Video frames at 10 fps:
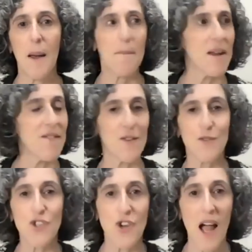But if it
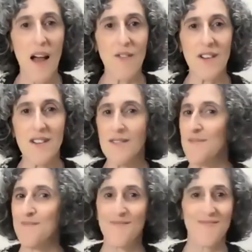was travel,
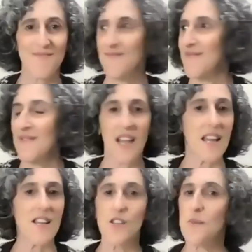
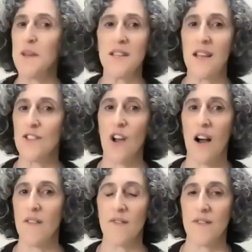taking too many days
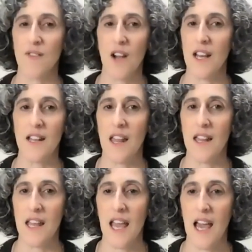off, right? And
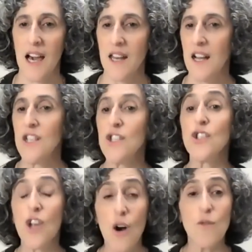they can't.
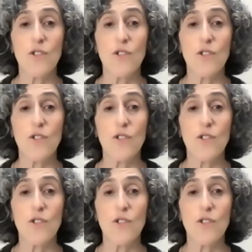So